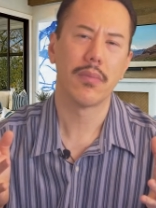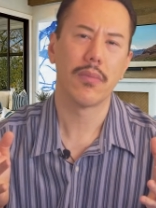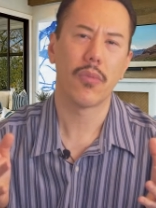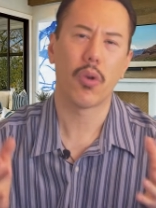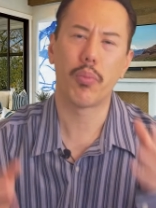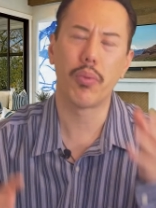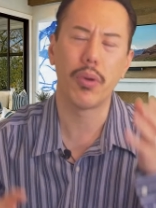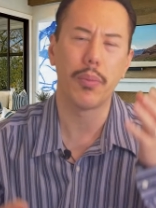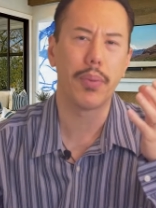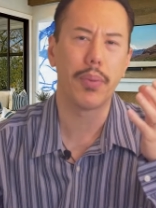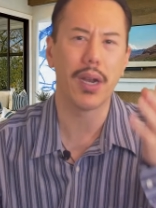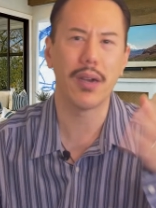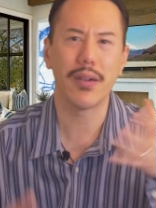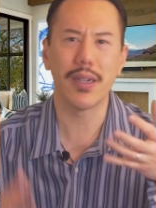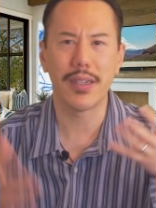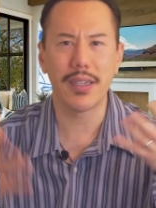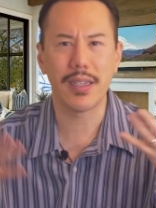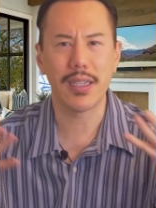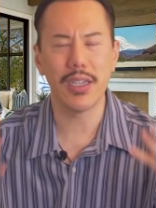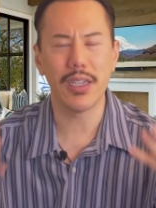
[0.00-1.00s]
or prepare
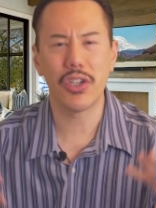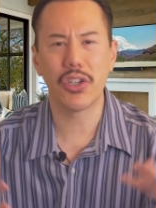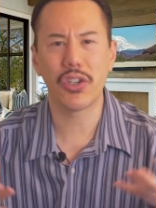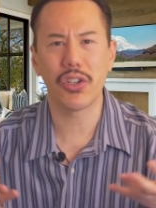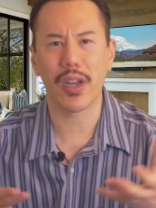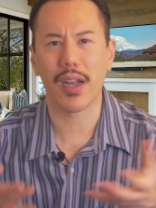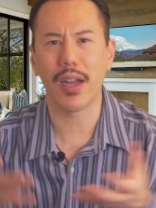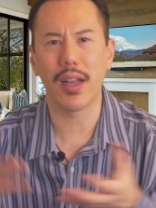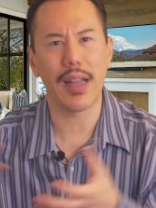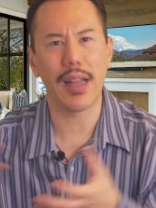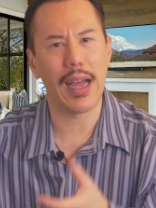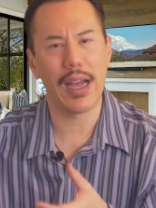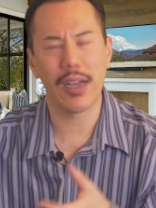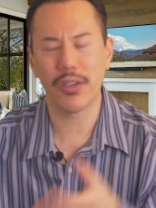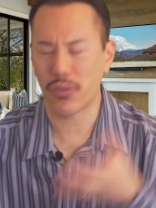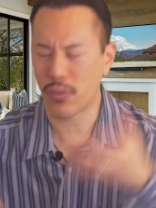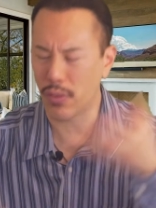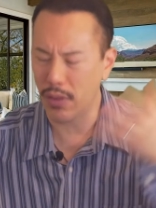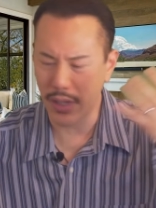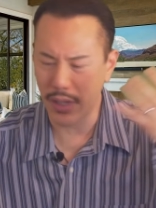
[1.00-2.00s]
to teach a
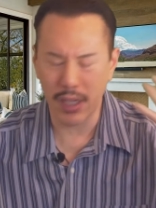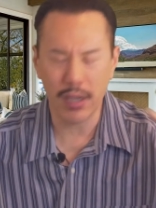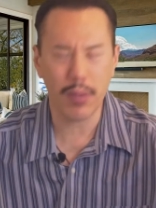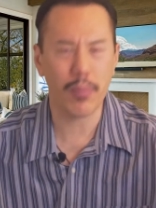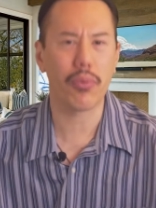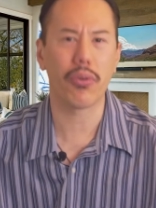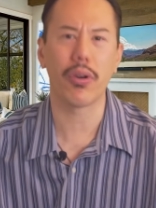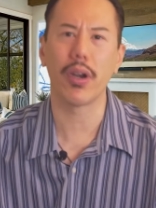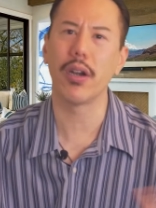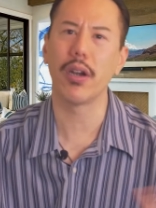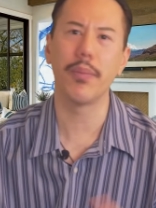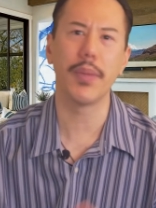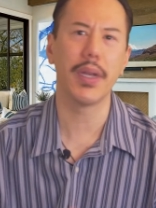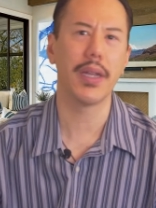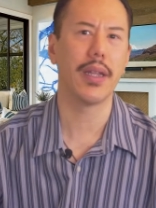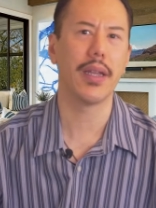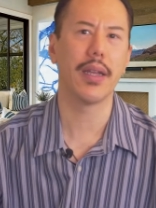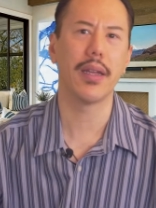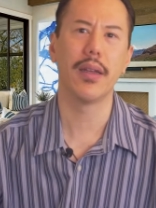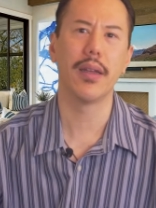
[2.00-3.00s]
class or lead a prayer
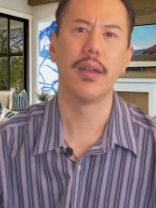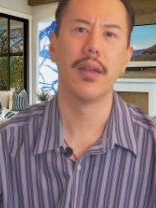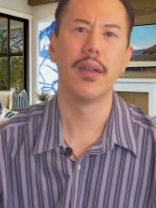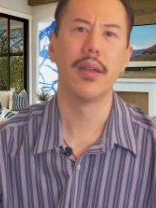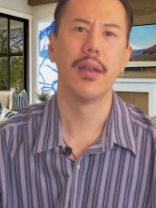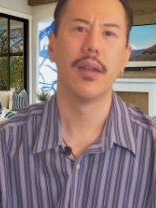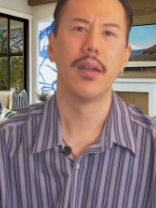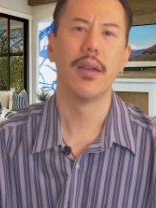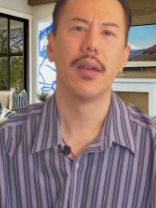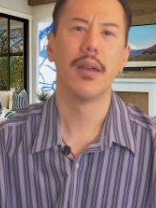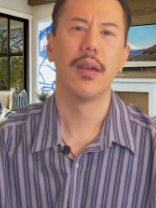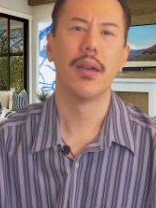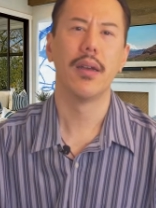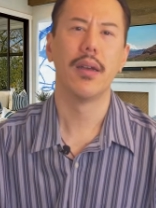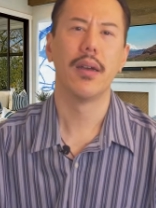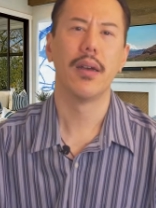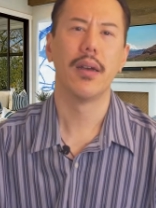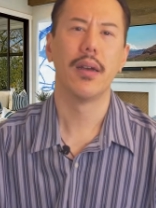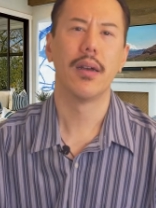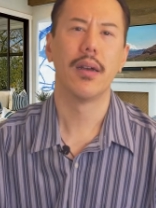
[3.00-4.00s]
meeting,
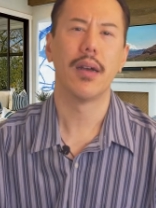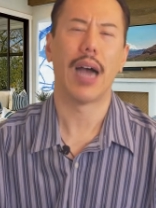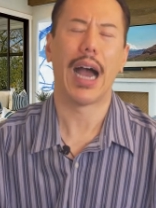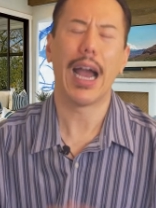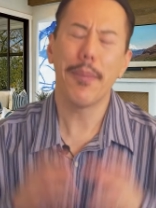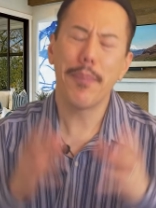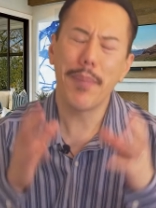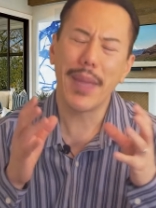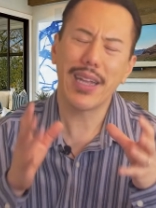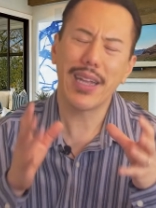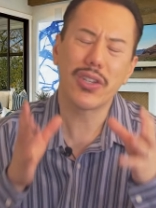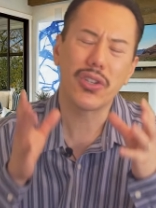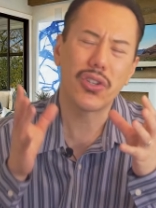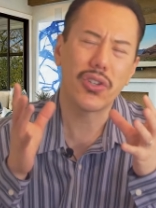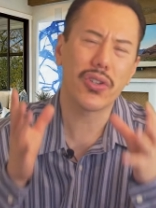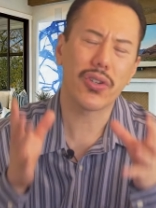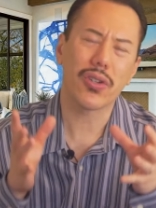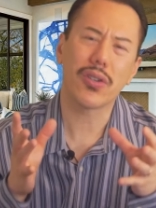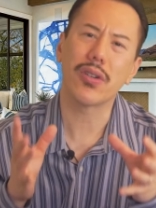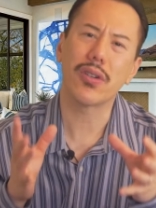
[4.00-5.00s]
I make
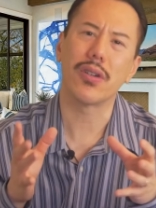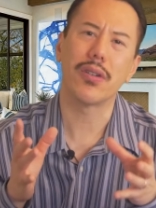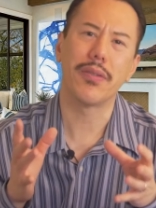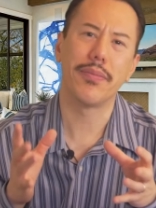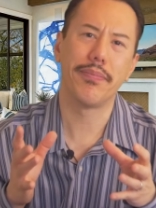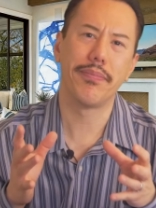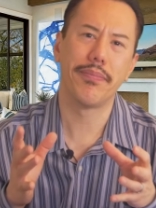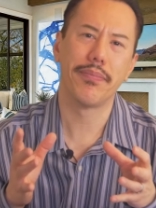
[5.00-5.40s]
sure.